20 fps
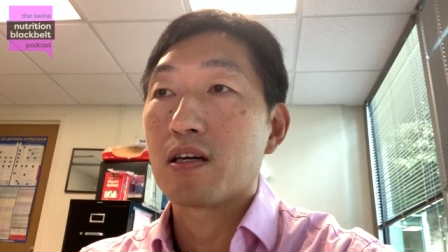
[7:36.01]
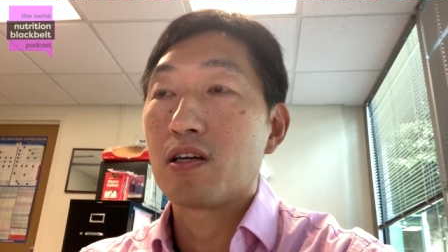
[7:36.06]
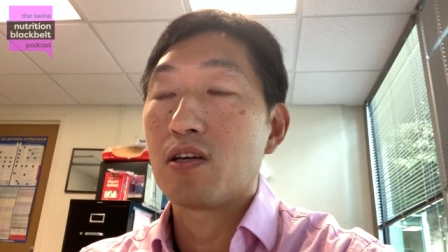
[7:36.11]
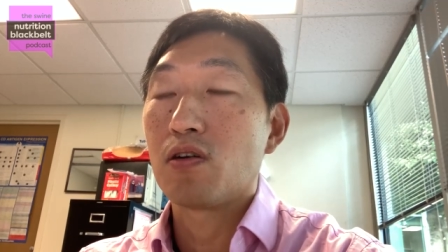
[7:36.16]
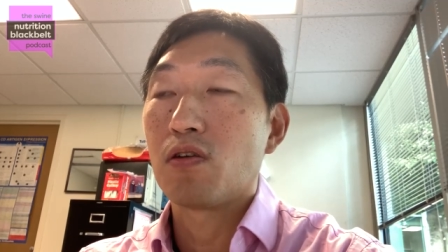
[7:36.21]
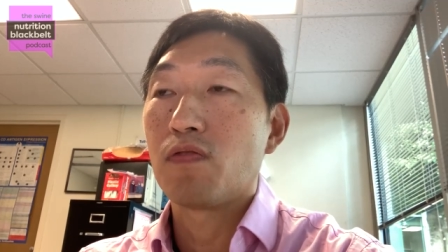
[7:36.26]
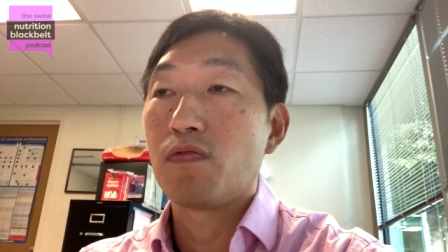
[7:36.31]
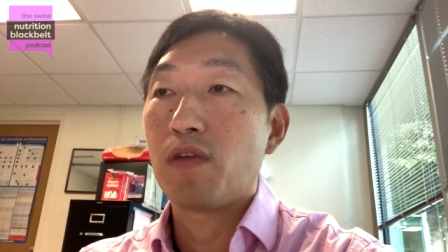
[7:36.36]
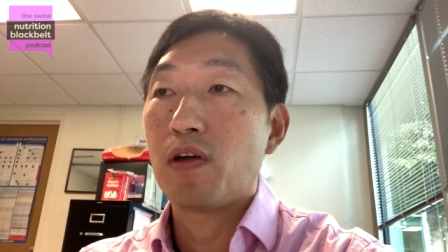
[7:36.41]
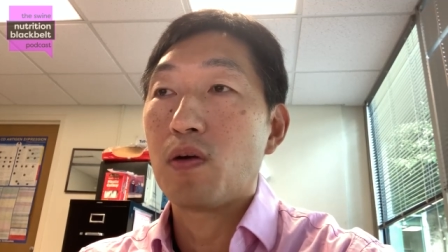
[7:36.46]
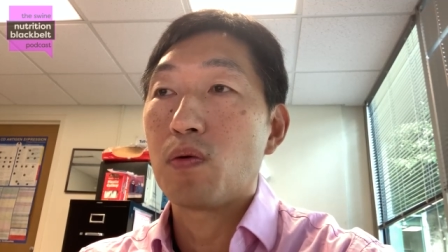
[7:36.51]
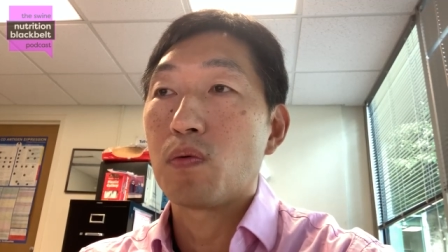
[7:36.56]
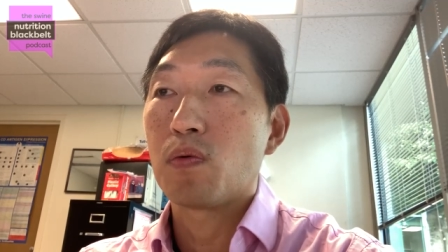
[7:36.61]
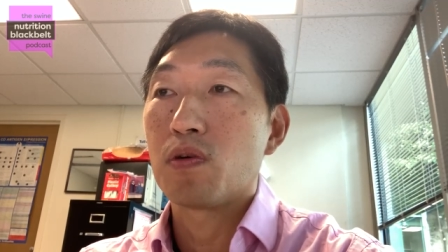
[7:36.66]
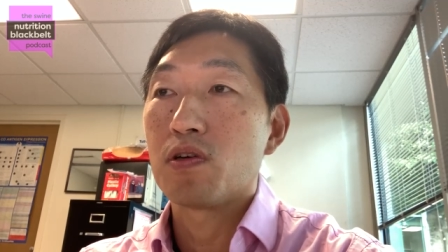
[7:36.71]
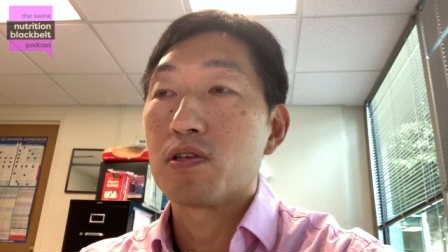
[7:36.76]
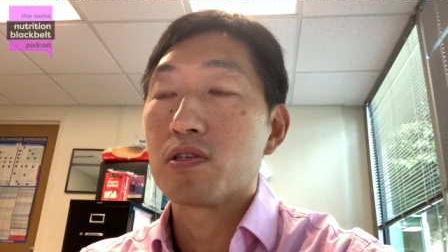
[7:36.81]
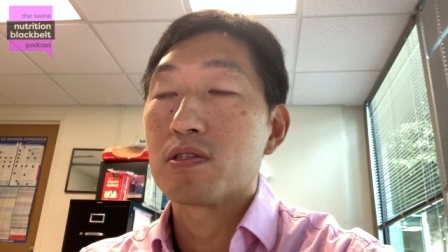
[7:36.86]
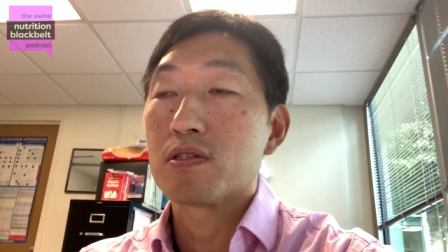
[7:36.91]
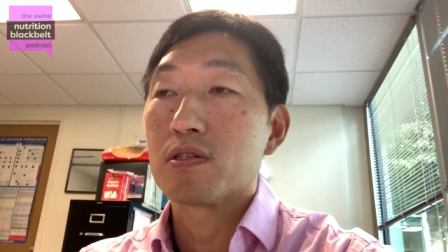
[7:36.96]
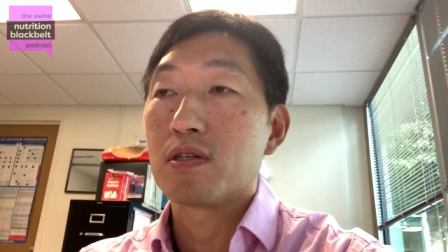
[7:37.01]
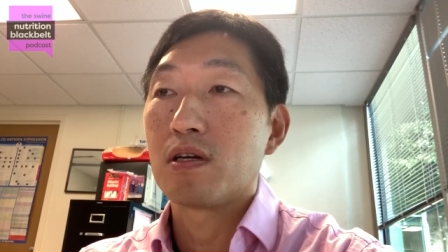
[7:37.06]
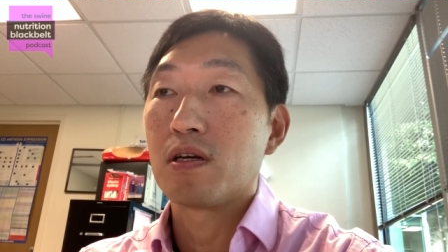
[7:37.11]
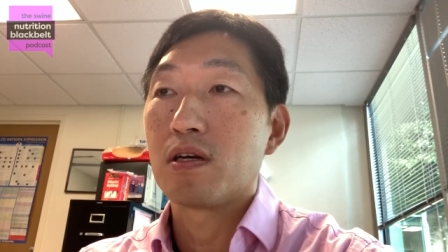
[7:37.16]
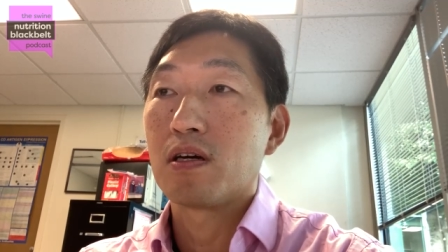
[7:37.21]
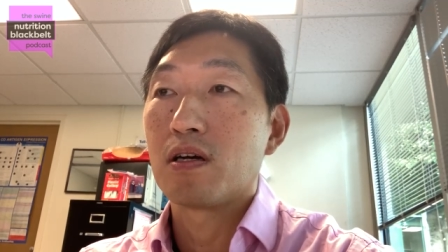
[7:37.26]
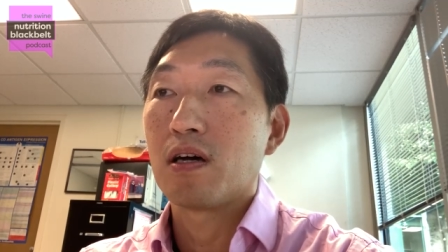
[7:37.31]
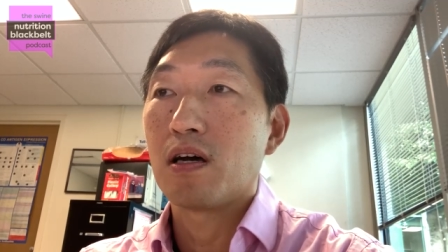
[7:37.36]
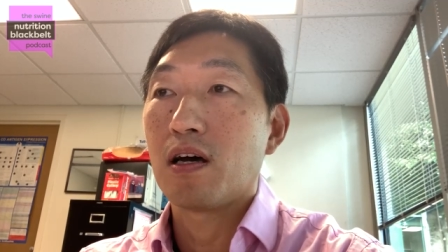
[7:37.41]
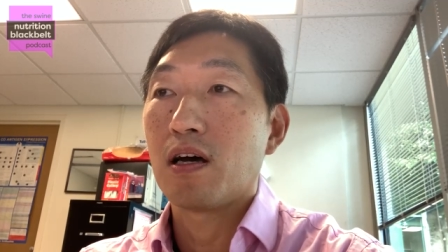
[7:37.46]
deal with
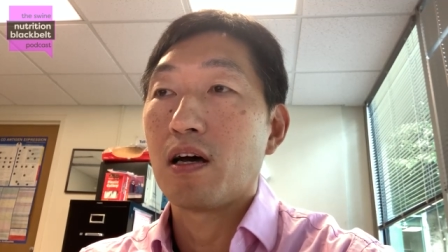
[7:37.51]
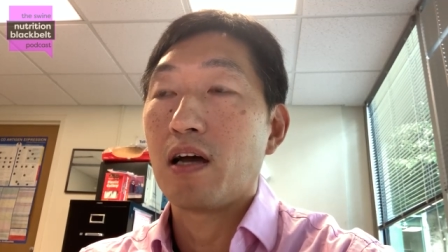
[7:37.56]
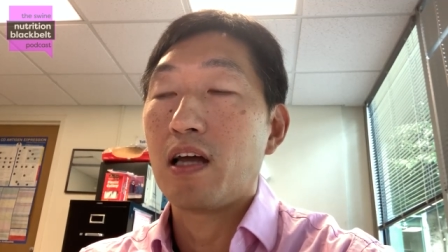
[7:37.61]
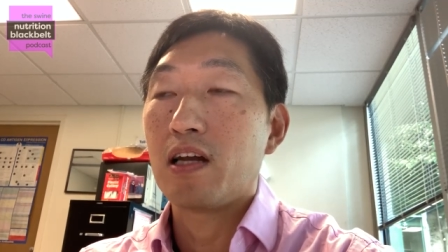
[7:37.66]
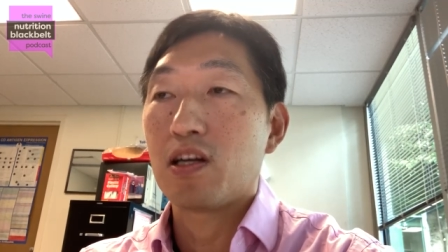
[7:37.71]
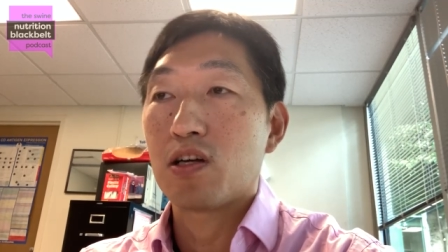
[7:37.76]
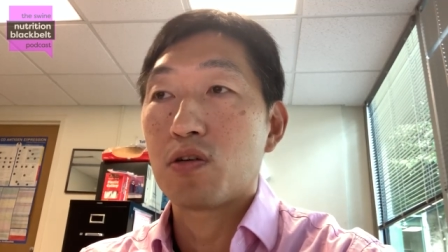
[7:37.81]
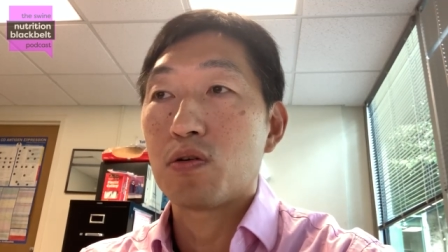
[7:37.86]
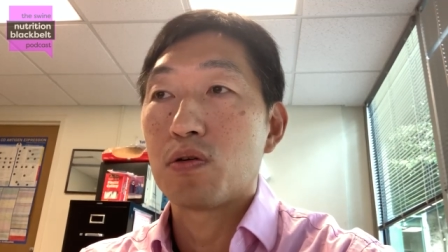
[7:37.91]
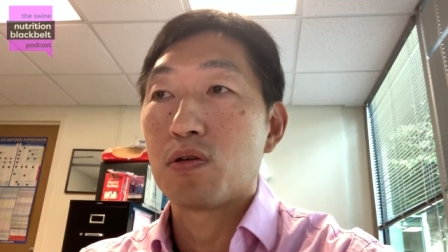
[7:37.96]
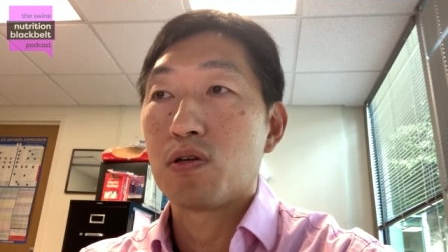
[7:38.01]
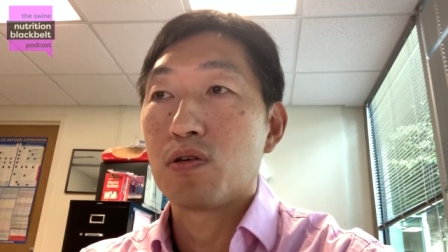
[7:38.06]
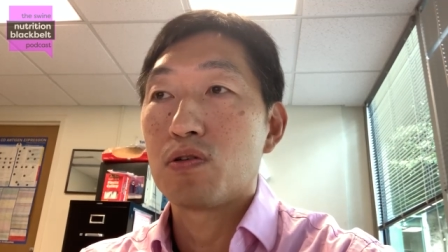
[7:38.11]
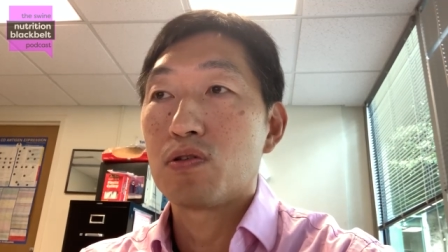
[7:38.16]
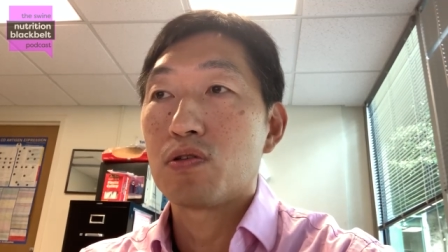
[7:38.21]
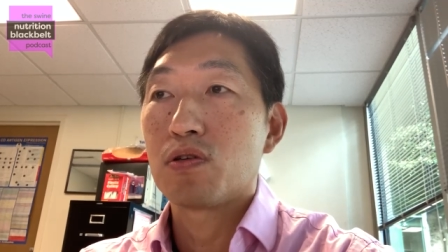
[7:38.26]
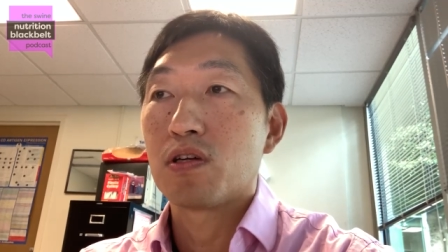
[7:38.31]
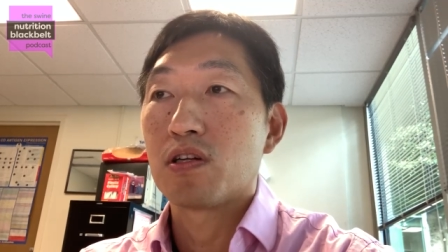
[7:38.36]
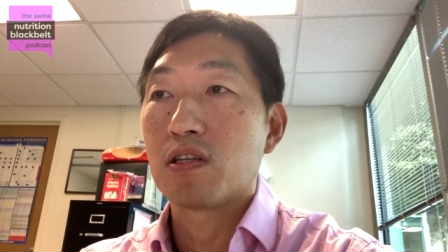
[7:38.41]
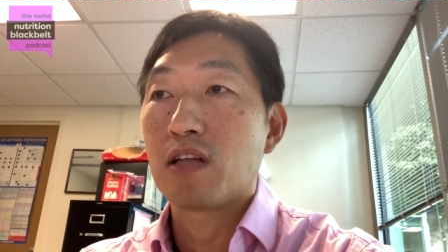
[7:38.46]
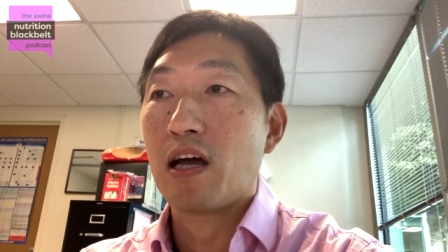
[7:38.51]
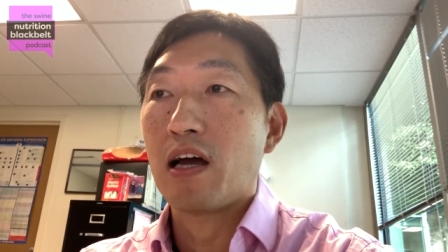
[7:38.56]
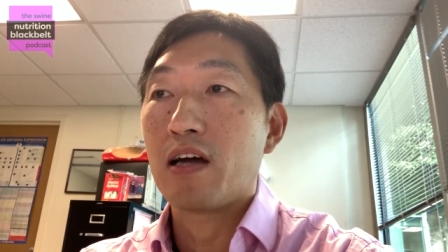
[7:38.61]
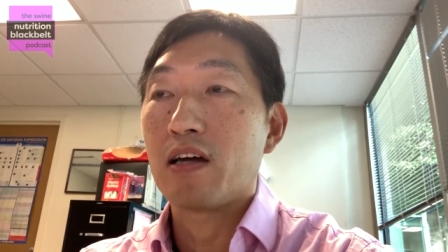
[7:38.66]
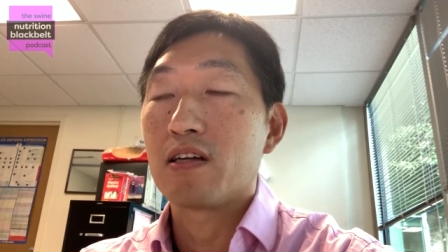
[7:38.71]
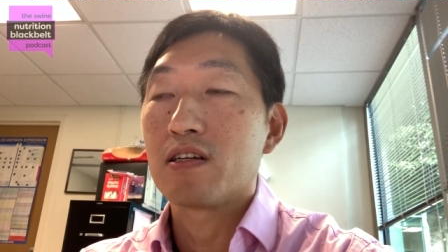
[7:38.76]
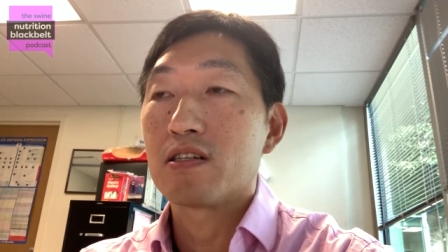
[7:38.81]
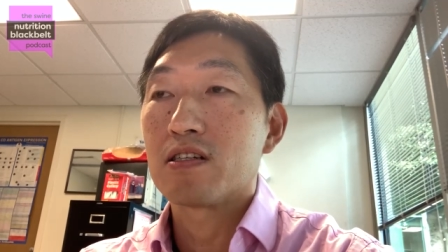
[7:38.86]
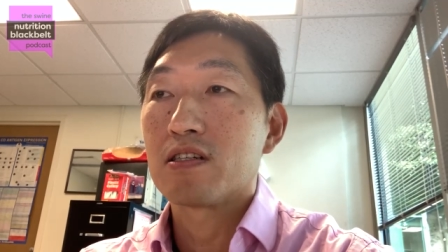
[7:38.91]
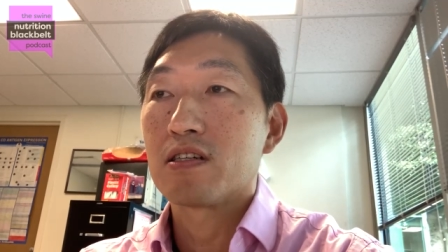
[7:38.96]
the uh, adequate nutrient
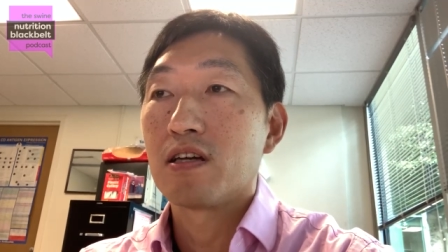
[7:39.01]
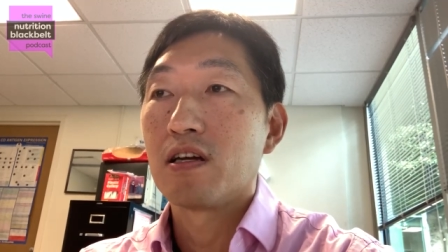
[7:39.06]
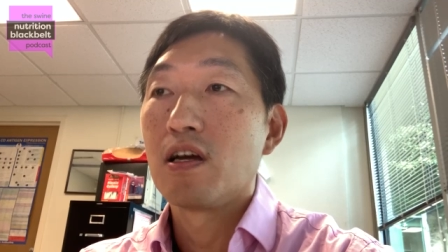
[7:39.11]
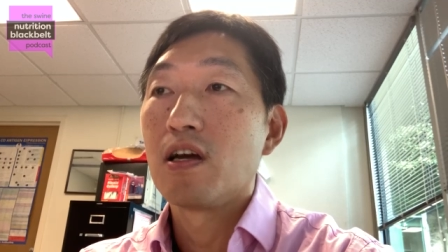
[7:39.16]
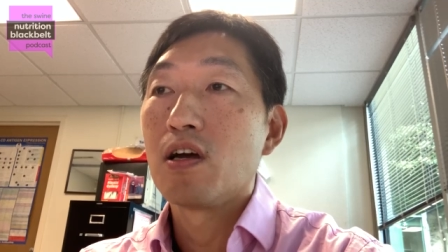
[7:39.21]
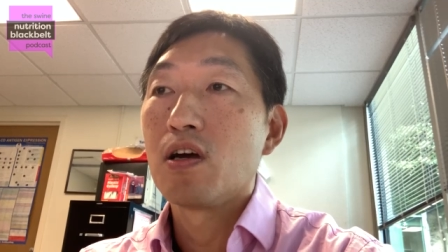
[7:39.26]
diet,